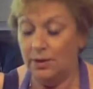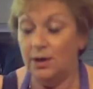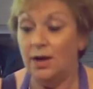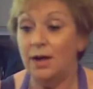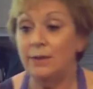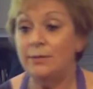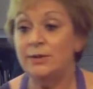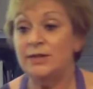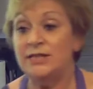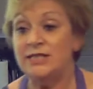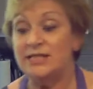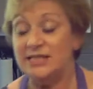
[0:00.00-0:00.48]

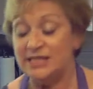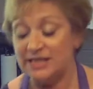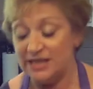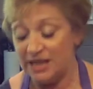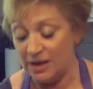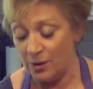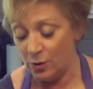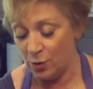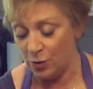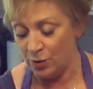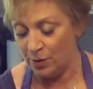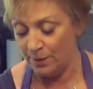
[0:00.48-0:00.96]
I'm going to
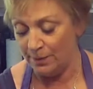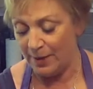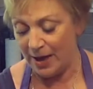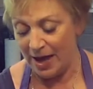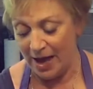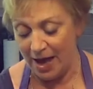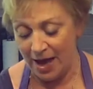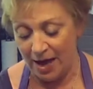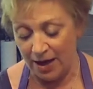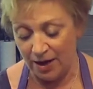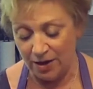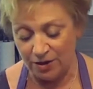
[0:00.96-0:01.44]
seal the
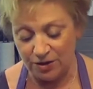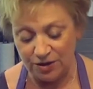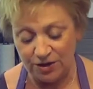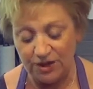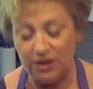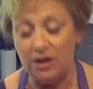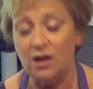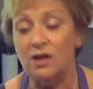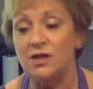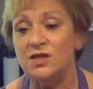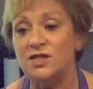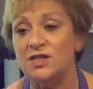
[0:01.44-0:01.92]
bag because the
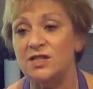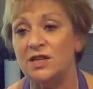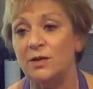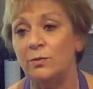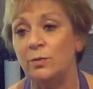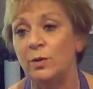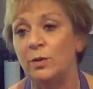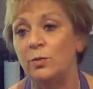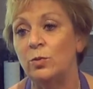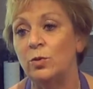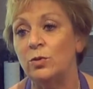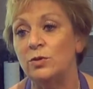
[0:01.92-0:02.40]
last thing
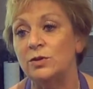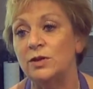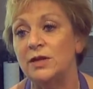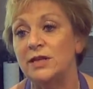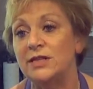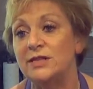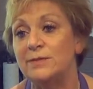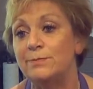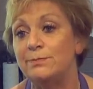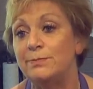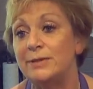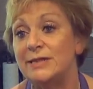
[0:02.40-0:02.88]
we want
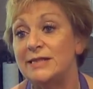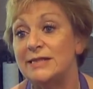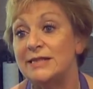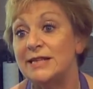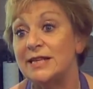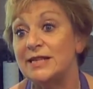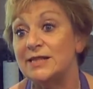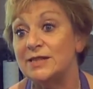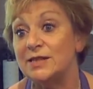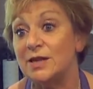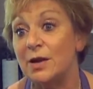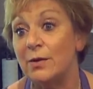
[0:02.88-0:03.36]
is
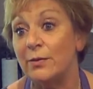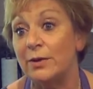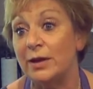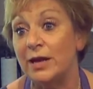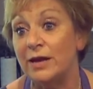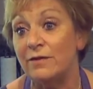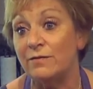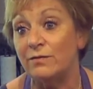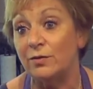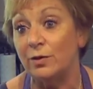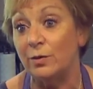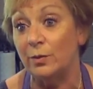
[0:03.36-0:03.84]
biscuits going
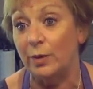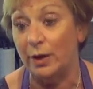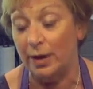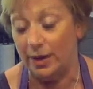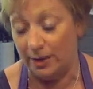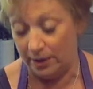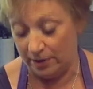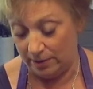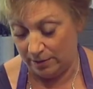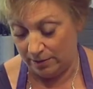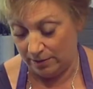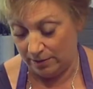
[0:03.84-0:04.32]
everywhere.